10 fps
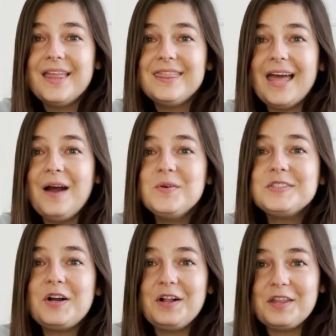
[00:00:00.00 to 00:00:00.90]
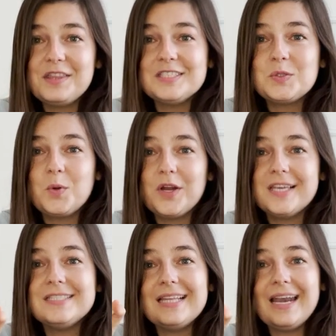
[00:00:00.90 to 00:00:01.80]
That was all of the
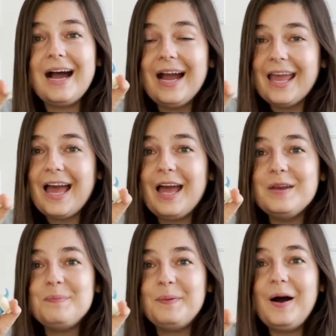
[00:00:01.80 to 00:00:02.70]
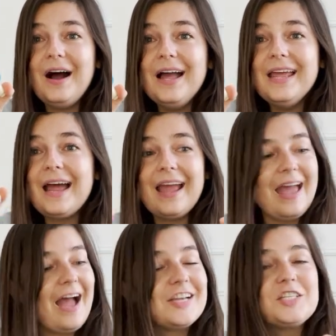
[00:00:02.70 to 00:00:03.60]
Squirkies that I had bought. I
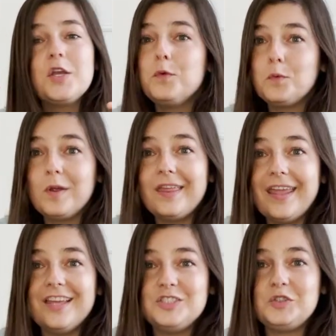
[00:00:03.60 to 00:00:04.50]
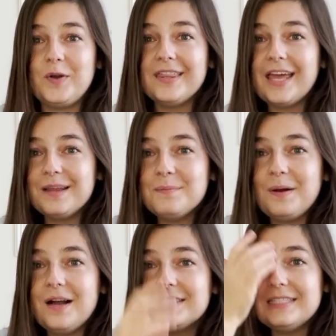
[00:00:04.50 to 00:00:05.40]
actually really enjoyed that
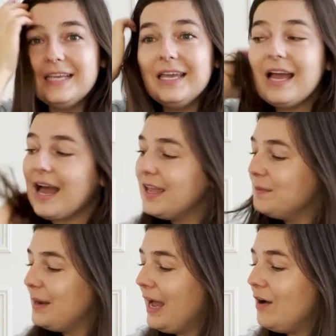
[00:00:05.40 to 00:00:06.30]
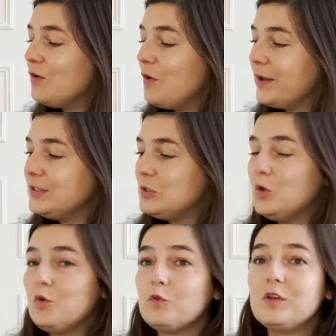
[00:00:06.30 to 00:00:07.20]
unboxing. I am now going
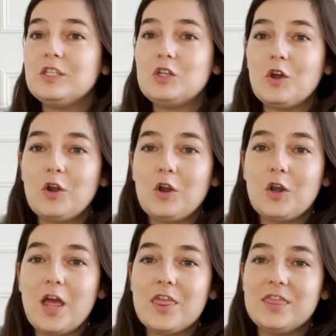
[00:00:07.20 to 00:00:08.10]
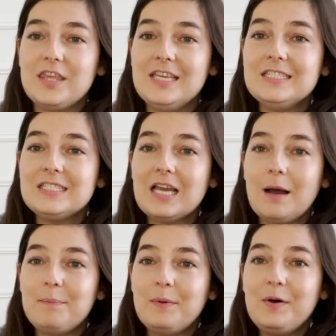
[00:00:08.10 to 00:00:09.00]
to return these
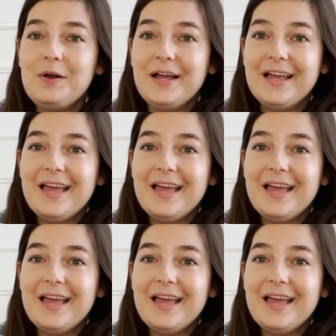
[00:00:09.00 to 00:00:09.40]
couple